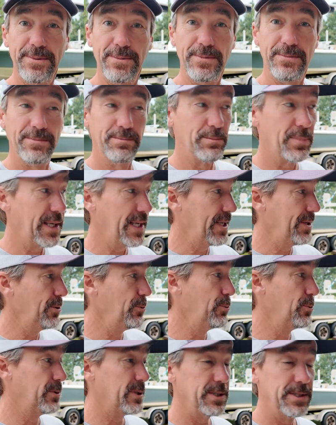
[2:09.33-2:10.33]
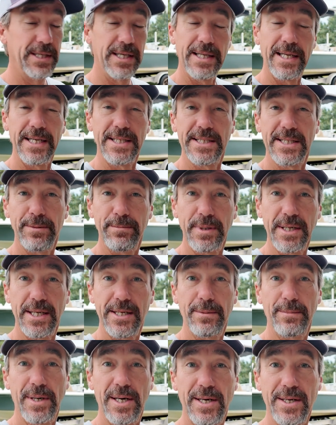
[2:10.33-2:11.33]
brand new one that they sent me
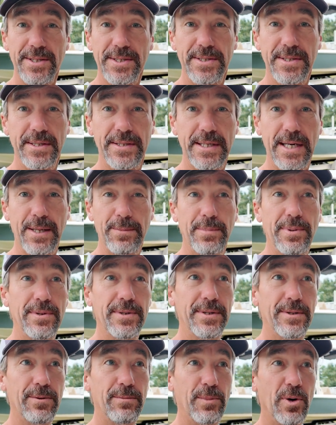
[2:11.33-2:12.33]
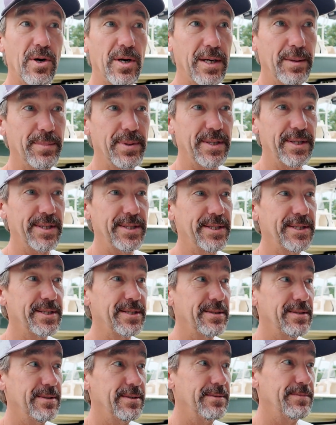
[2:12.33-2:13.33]
in the box, and I put it on Marketplace.